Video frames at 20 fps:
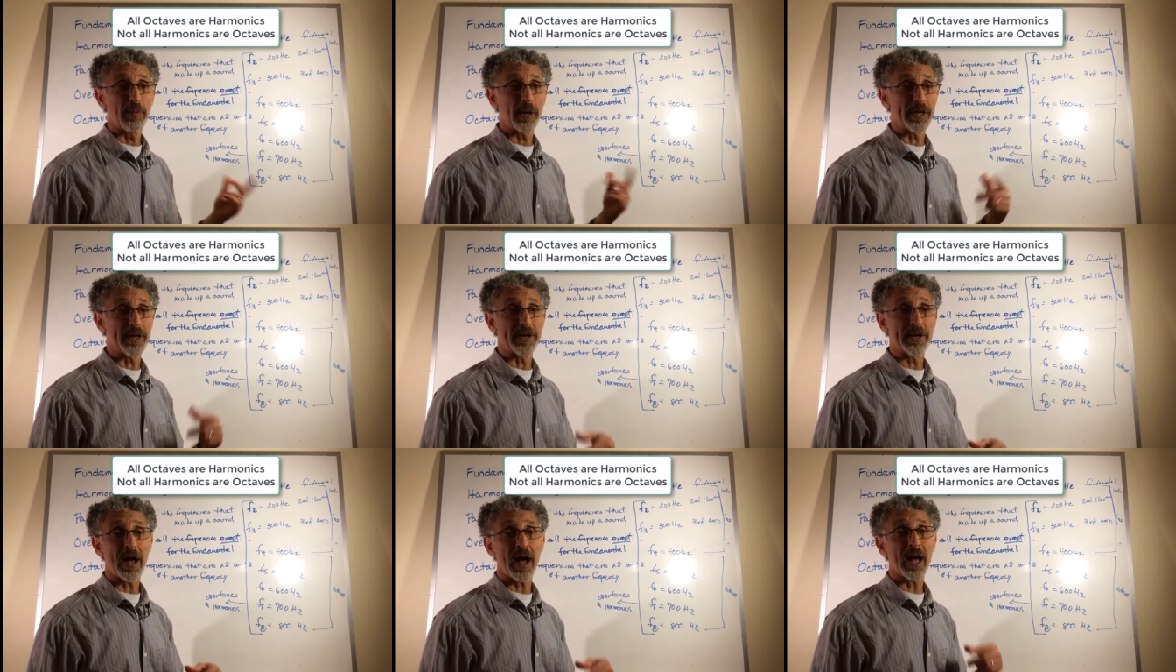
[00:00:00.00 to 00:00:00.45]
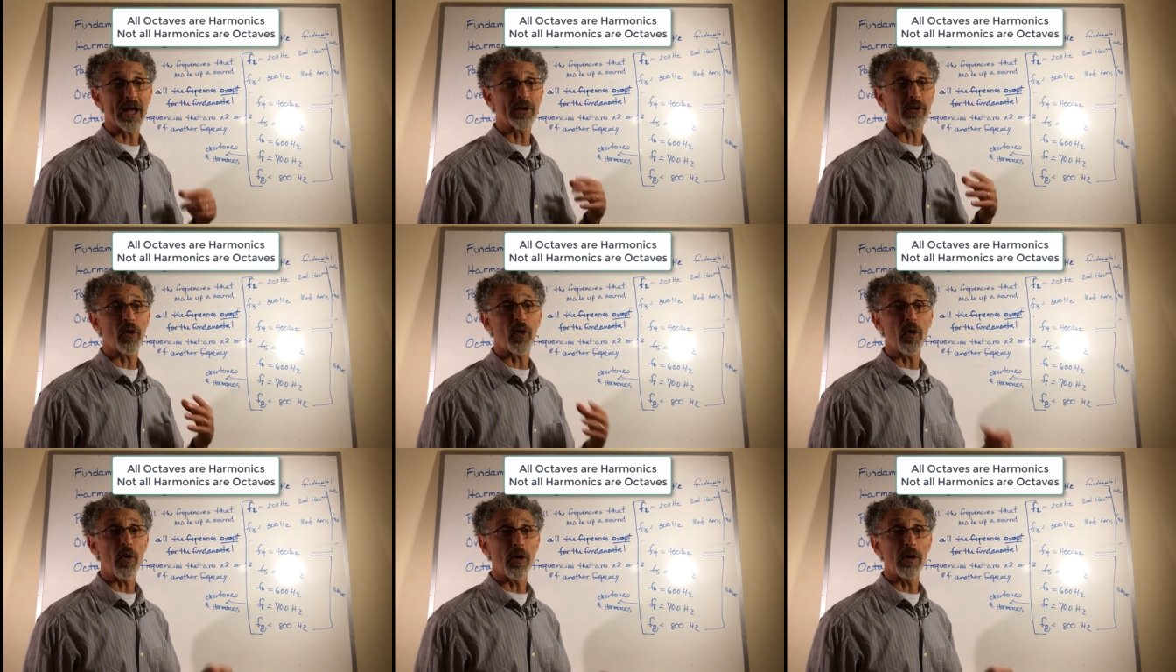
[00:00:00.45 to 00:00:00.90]
but
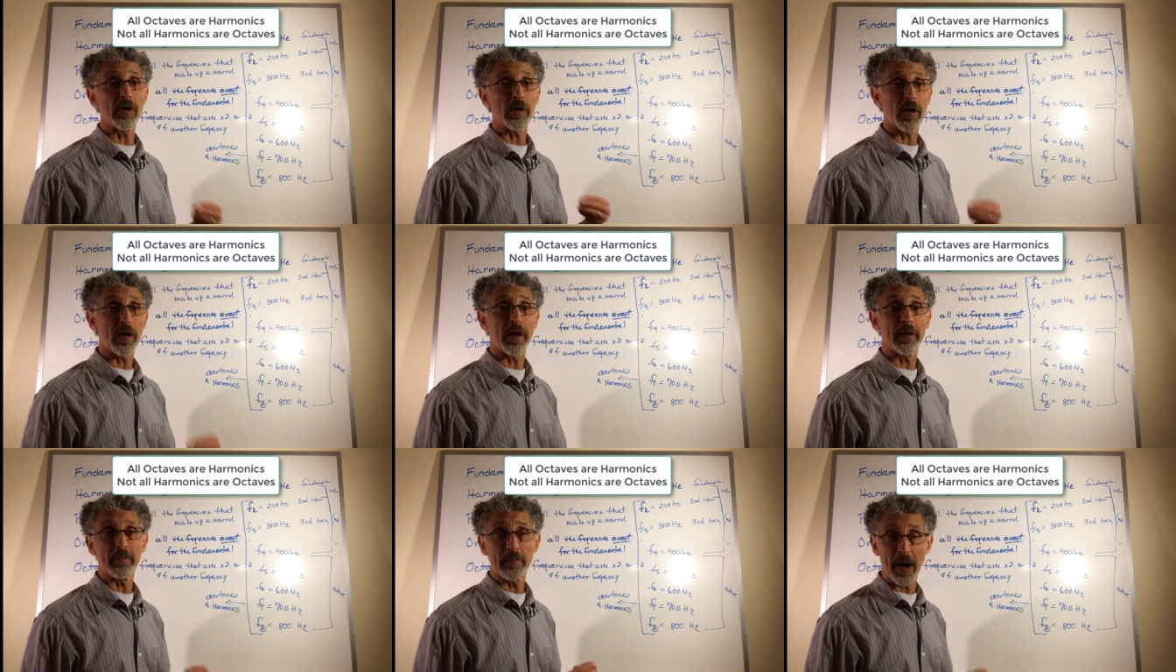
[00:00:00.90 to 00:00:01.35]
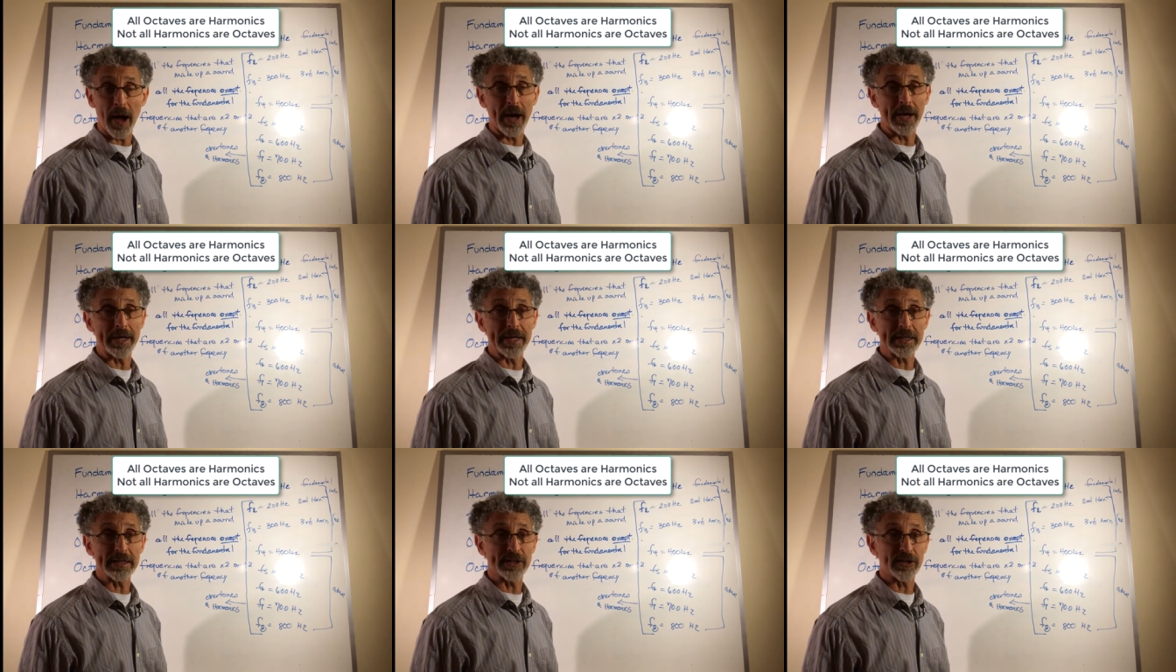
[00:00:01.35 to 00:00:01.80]
not all
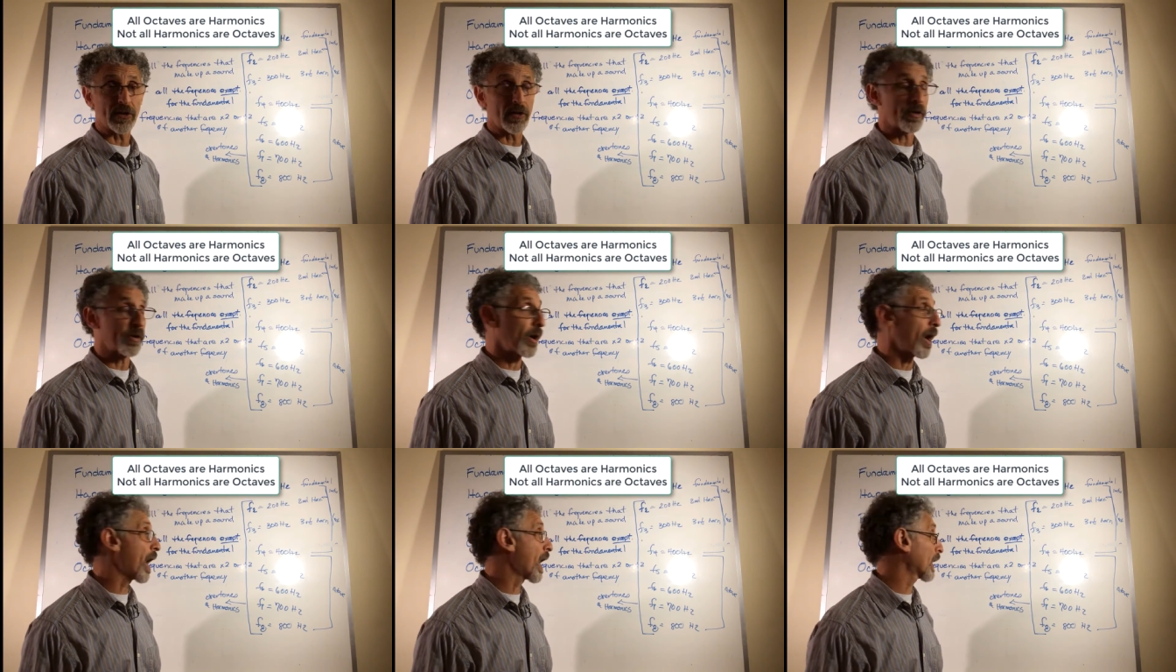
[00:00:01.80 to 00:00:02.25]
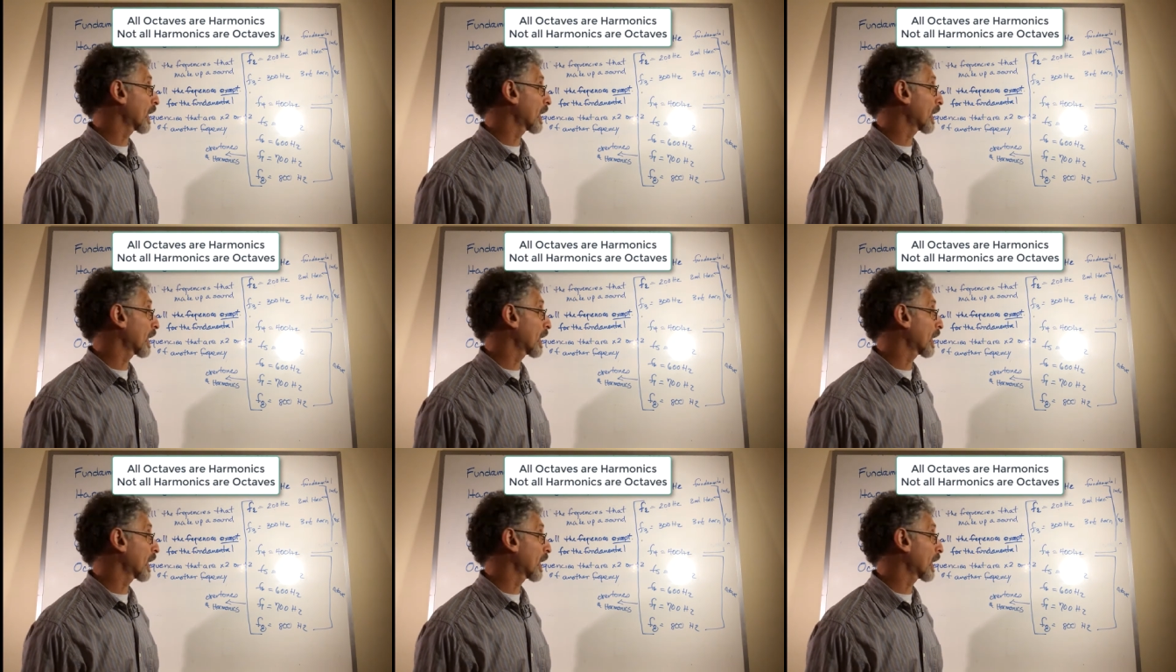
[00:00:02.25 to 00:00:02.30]
harmonics are